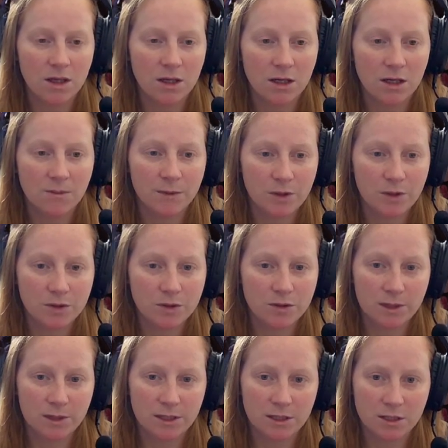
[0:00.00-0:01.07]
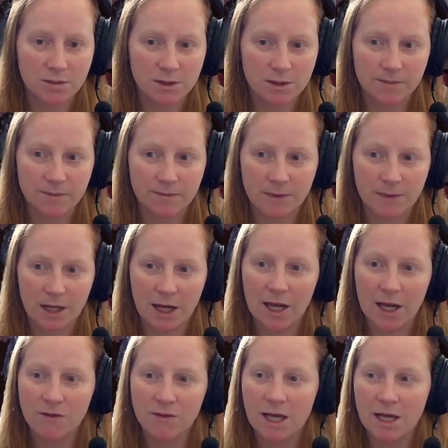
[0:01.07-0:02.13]
user management. I
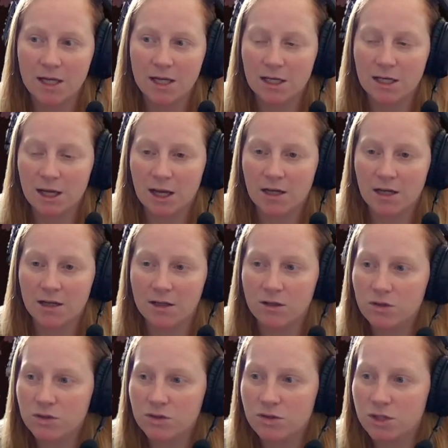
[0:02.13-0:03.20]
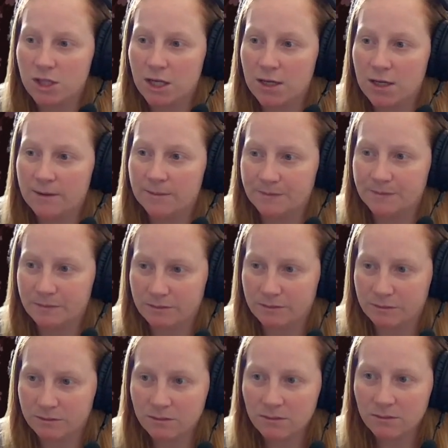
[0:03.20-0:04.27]
haven't had any users yet.
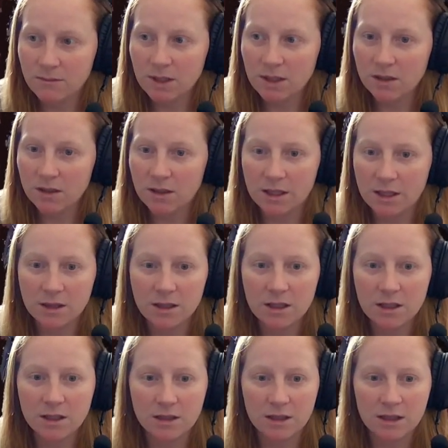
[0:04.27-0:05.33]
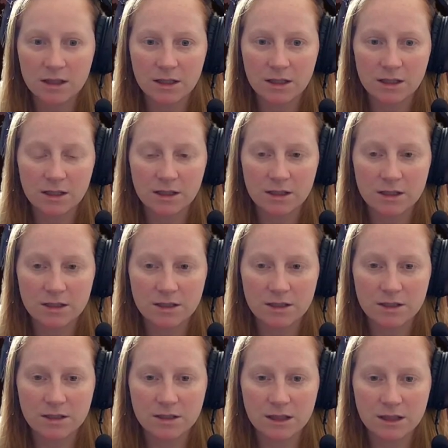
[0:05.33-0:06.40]
I think that
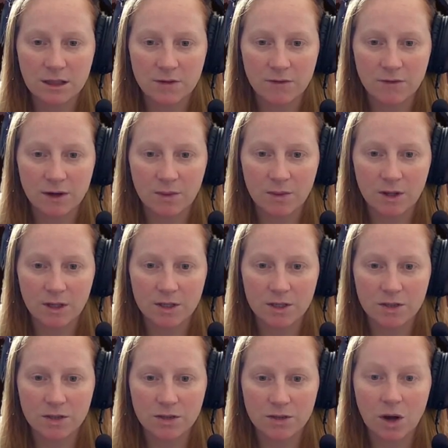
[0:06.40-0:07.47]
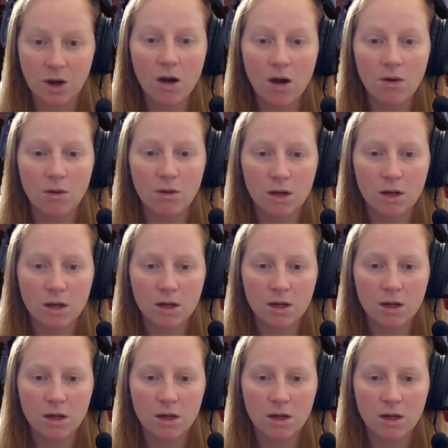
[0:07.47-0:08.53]
is like if I wanted to. Oh,
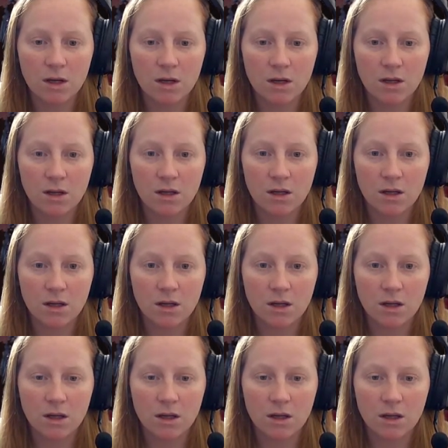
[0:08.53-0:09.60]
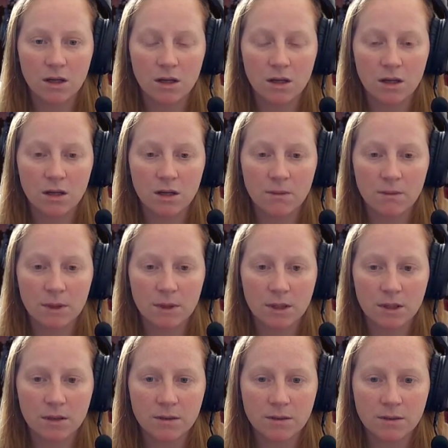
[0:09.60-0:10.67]
can
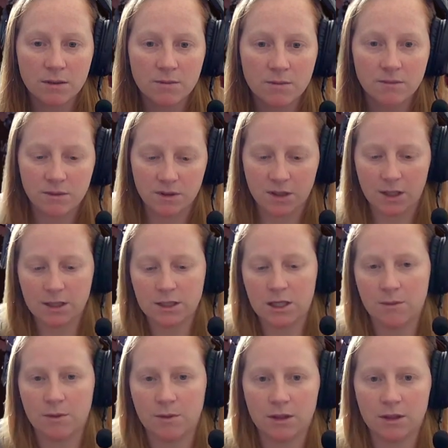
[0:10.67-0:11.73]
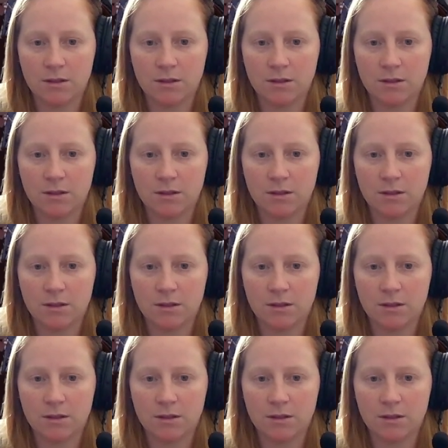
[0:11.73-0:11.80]
I type it in?